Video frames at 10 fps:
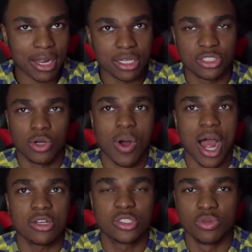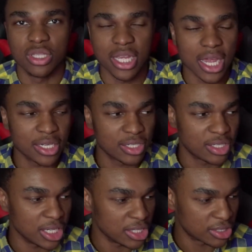also did
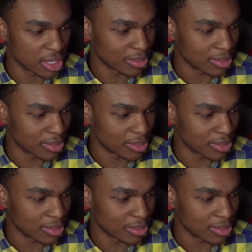see some